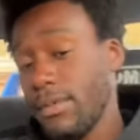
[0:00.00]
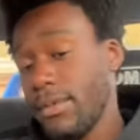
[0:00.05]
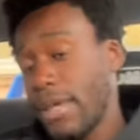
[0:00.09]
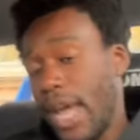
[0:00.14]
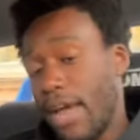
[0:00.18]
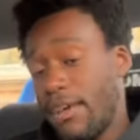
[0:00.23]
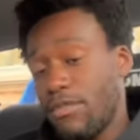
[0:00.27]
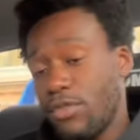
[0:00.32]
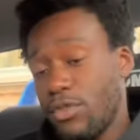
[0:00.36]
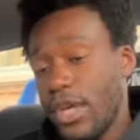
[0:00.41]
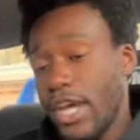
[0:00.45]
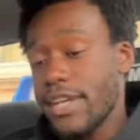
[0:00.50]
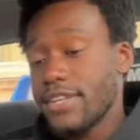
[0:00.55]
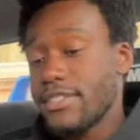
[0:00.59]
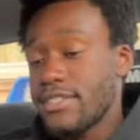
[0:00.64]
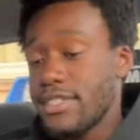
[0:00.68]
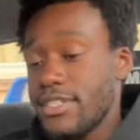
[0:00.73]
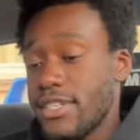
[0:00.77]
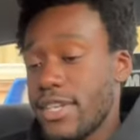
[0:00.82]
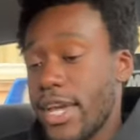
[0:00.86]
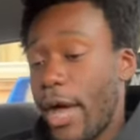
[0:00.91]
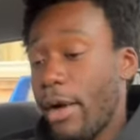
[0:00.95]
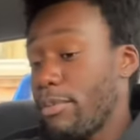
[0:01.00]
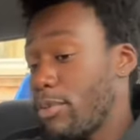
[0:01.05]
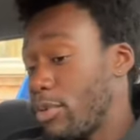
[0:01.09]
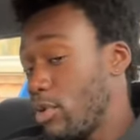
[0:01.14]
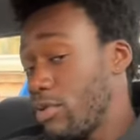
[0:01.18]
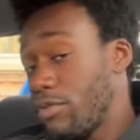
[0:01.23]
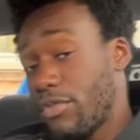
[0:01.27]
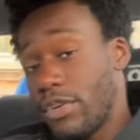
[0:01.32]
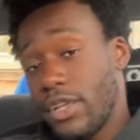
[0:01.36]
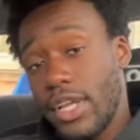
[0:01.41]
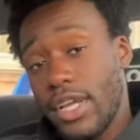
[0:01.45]
have you guys see how
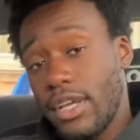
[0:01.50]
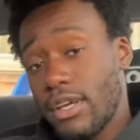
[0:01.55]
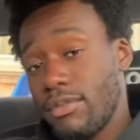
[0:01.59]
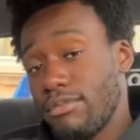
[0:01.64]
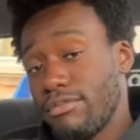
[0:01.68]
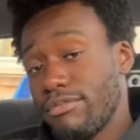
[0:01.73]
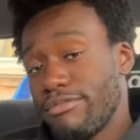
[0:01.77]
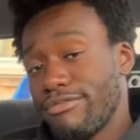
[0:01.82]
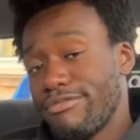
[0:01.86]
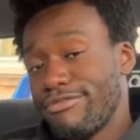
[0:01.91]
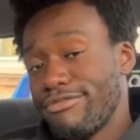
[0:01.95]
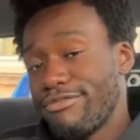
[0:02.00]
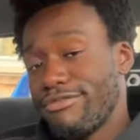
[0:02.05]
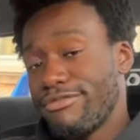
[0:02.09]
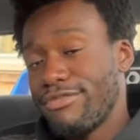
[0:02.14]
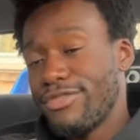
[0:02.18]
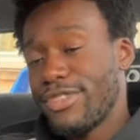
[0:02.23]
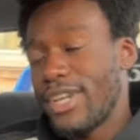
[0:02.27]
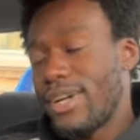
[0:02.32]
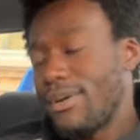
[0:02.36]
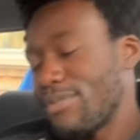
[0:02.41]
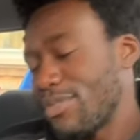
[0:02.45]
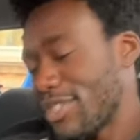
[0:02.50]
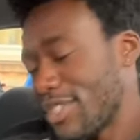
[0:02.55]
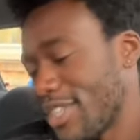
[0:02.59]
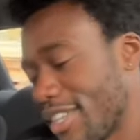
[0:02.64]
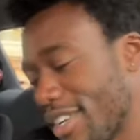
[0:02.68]
beautiful I am. No, I'm just